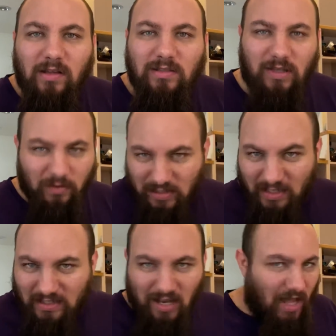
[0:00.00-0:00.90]
So
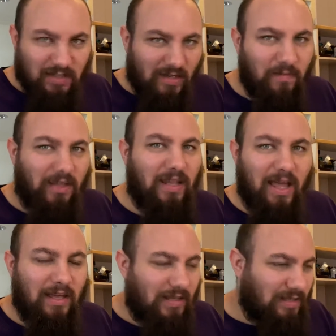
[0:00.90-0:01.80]
it's not something
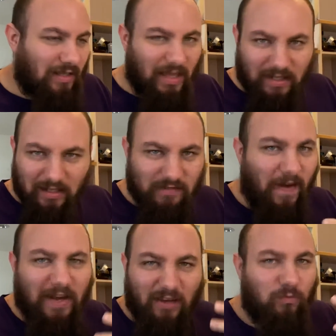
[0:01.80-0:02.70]
that, it isn't like he's
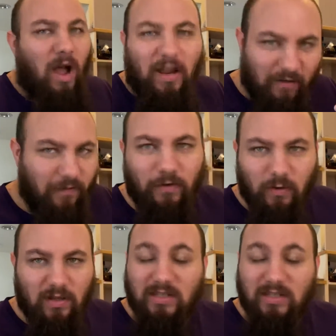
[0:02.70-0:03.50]
finding rotten food.